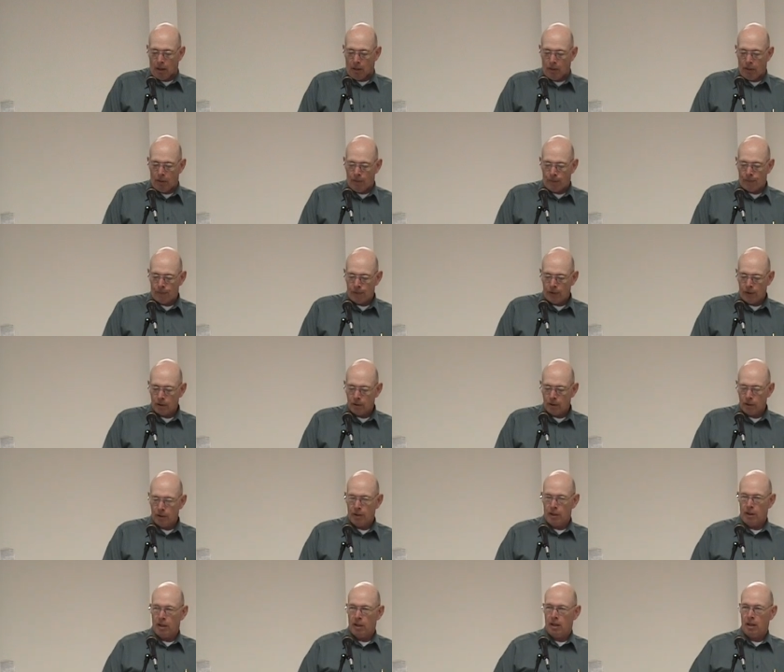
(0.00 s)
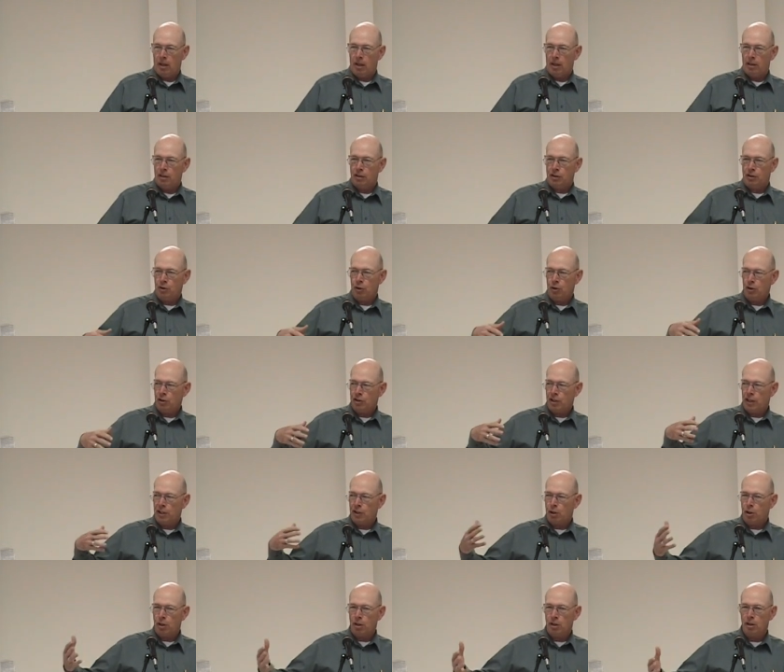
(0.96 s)
As soon as
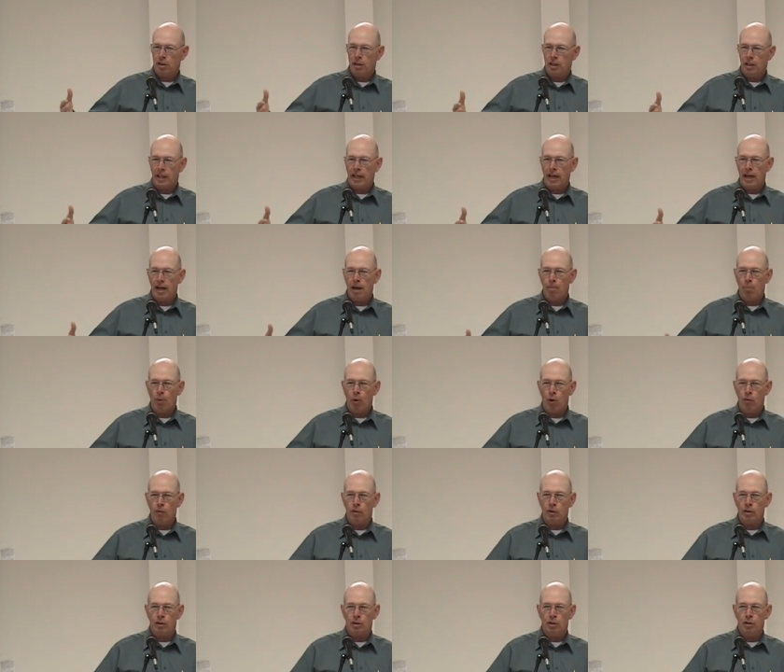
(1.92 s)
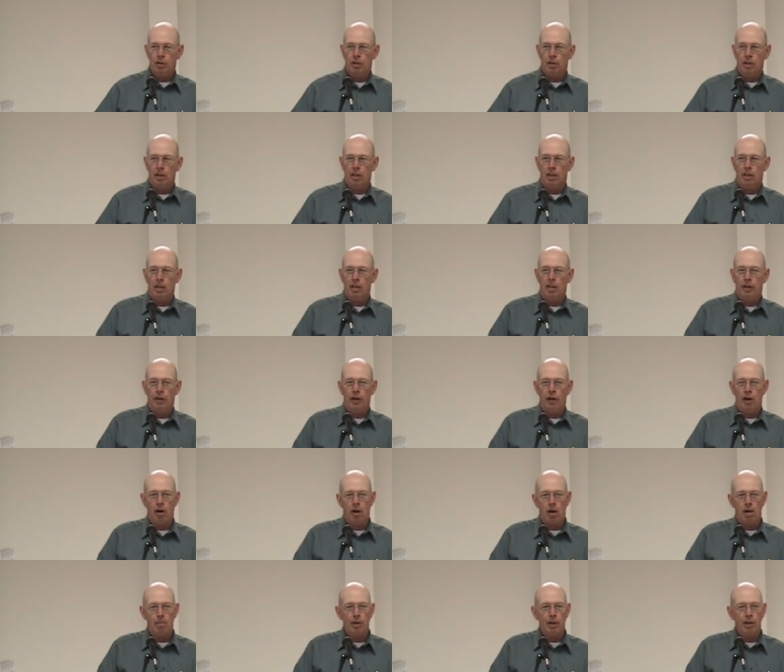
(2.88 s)
they turned the camp over to the
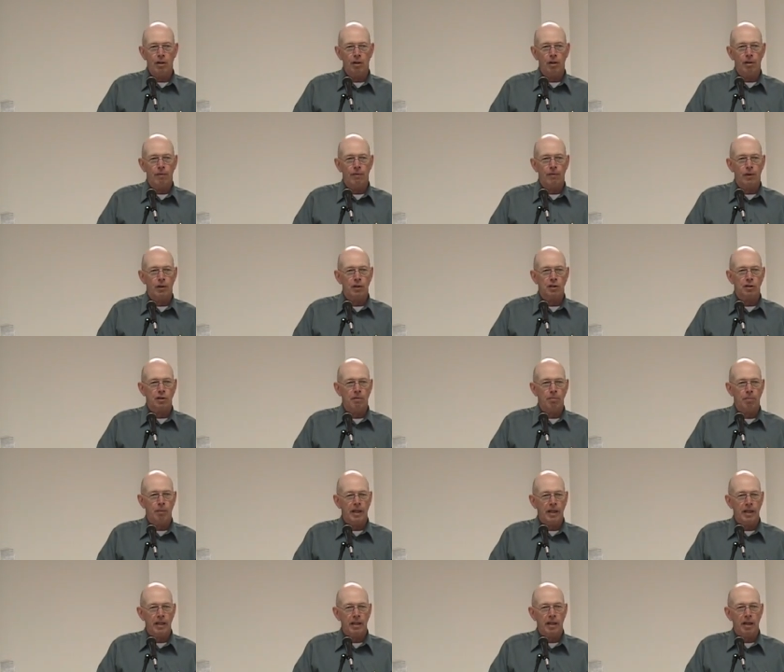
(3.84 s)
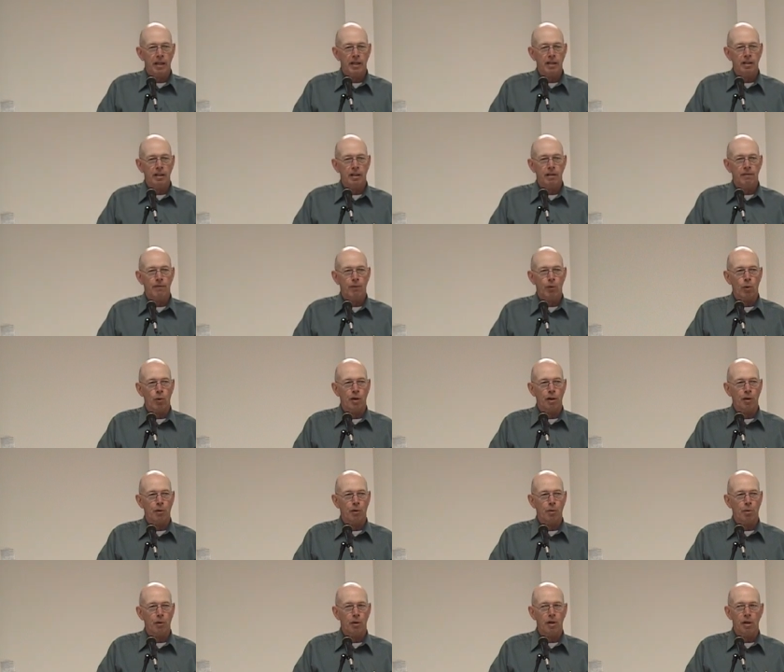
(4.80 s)
Army on the 1st of May,
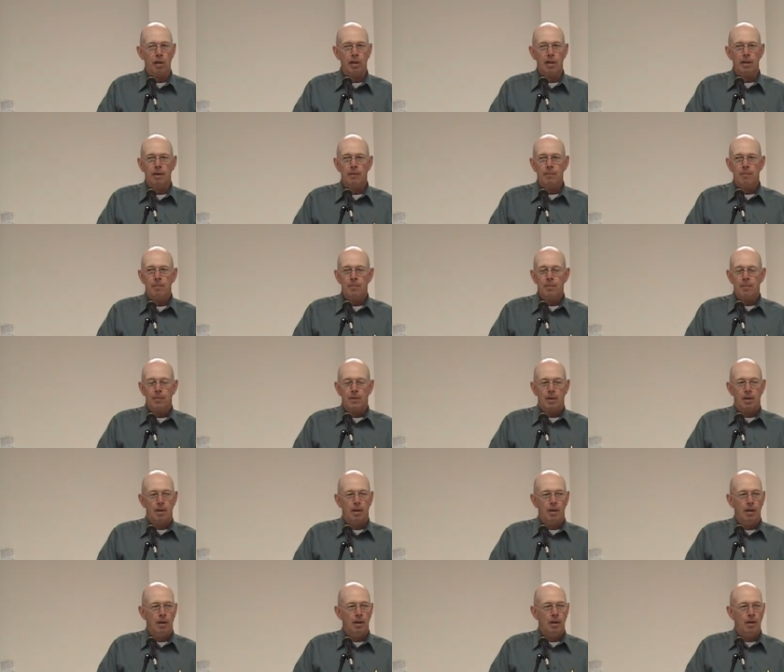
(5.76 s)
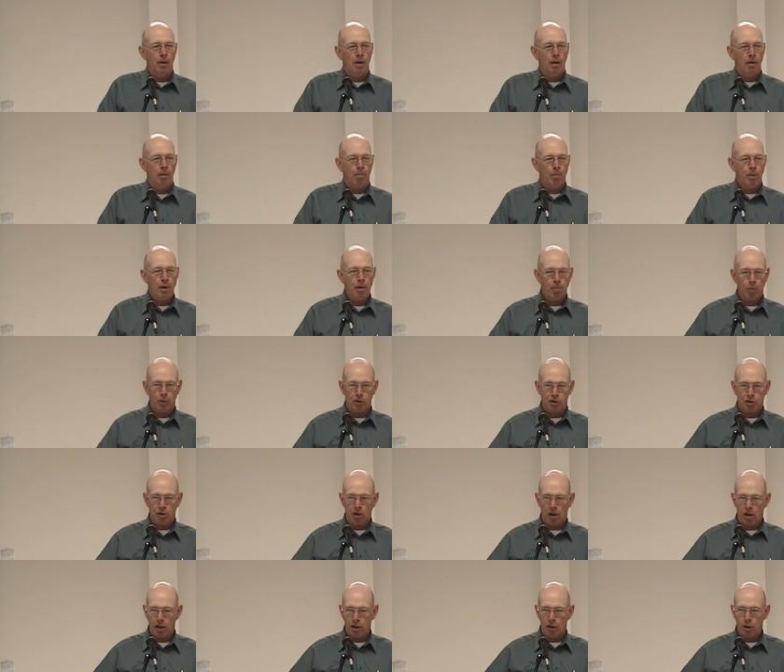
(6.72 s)
1943, people
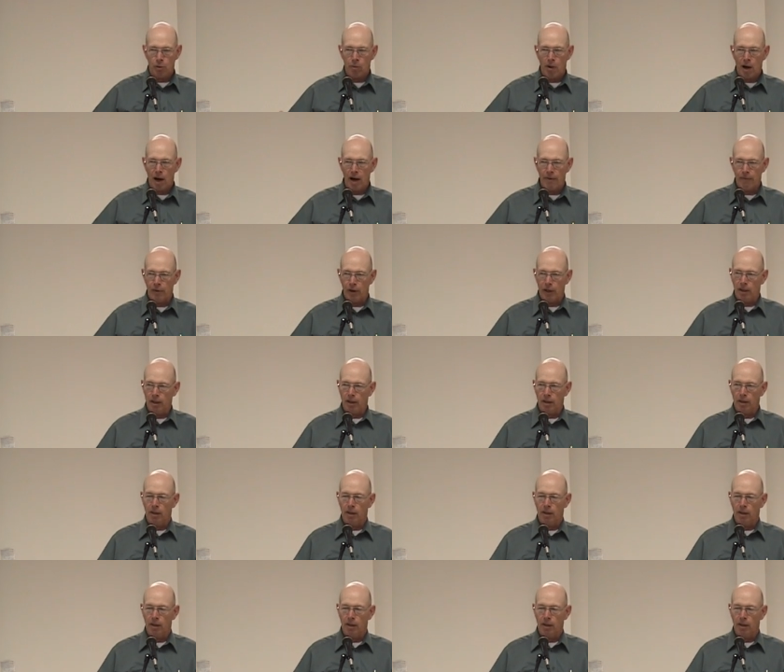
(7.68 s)
started arriving.